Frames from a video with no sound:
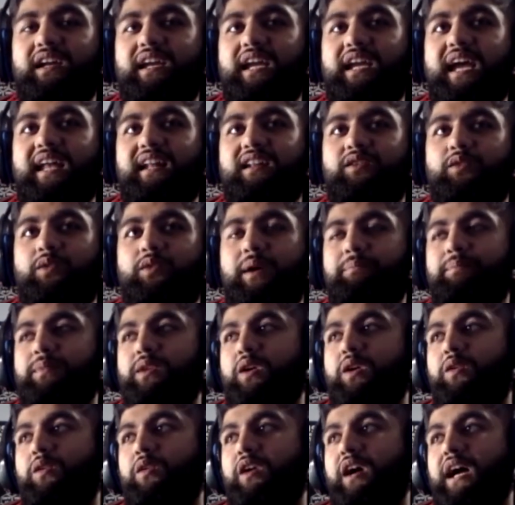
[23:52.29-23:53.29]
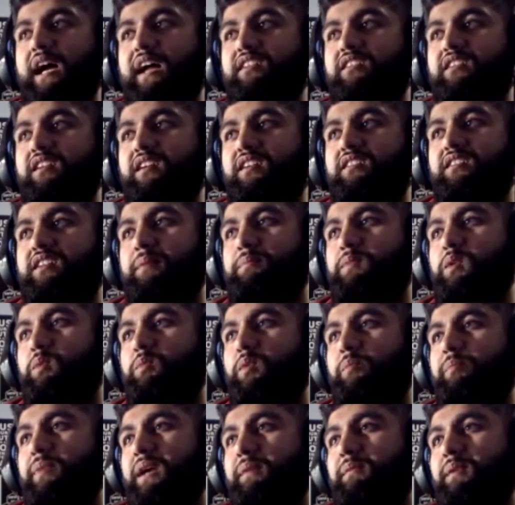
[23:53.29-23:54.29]
get crypto as an
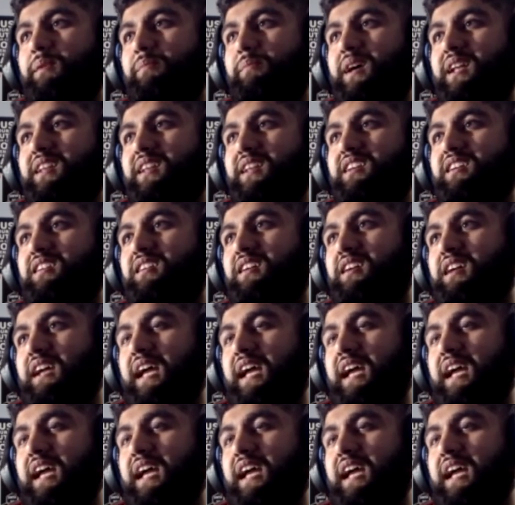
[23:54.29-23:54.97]
acceptable payment method,